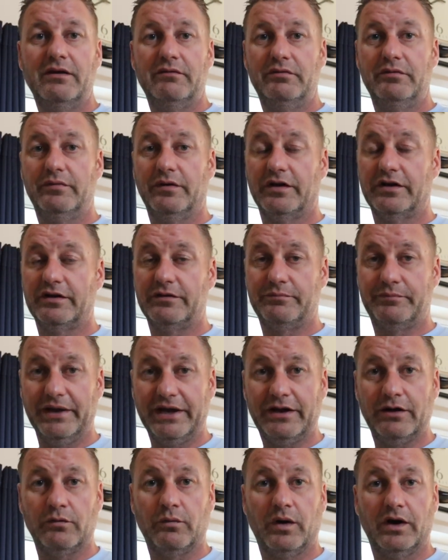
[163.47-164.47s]
We wanted
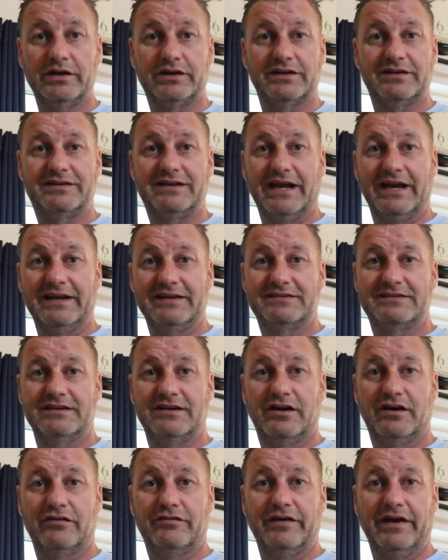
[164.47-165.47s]
bigger water tanks in
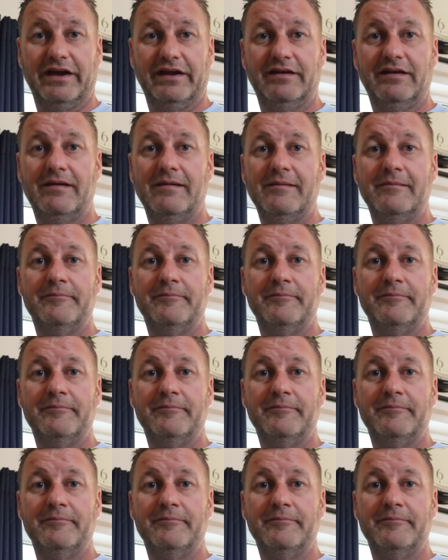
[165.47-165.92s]
our van.